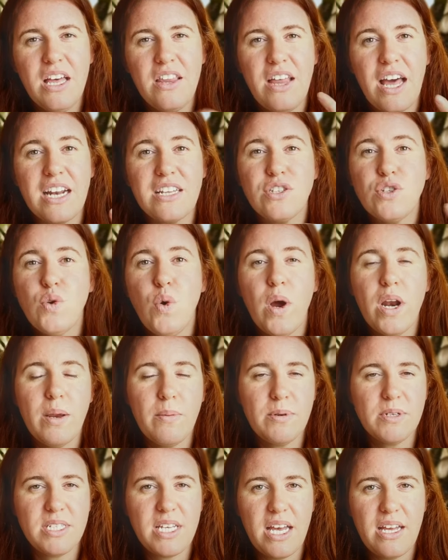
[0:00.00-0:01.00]
That is twenty
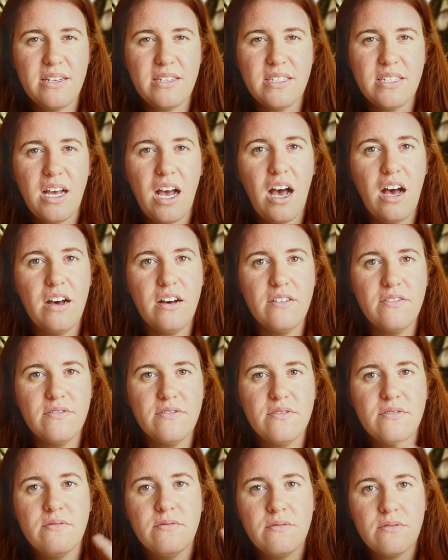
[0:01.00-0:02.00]
percent
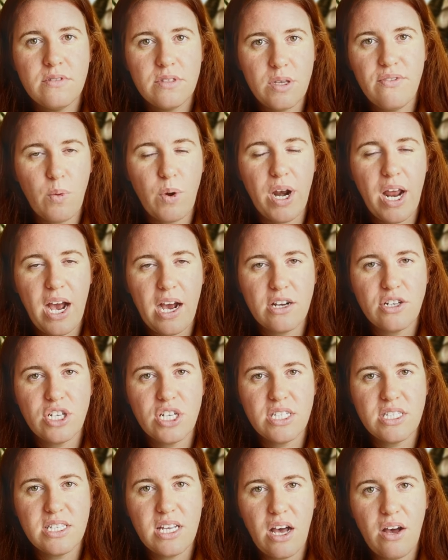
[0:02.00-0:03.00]
of the wood ash
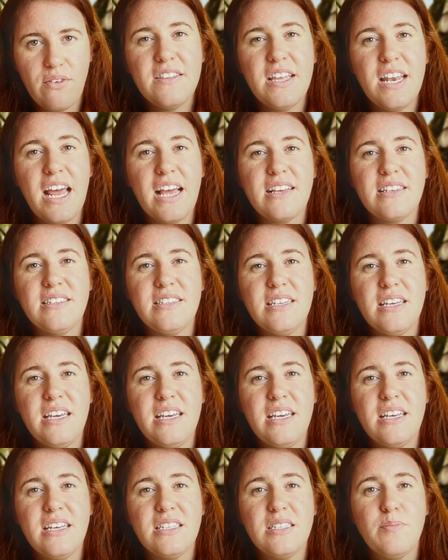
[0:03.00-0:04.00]
itself. The next
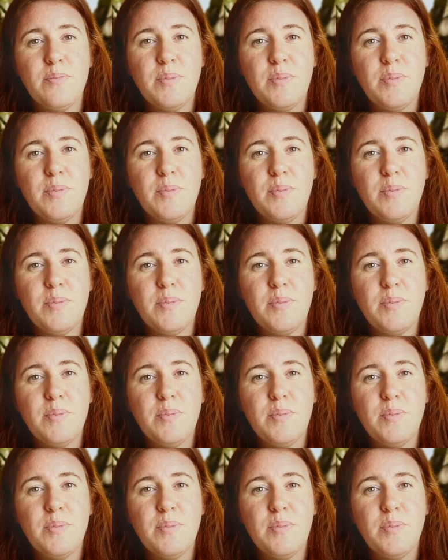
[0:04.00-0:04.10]
is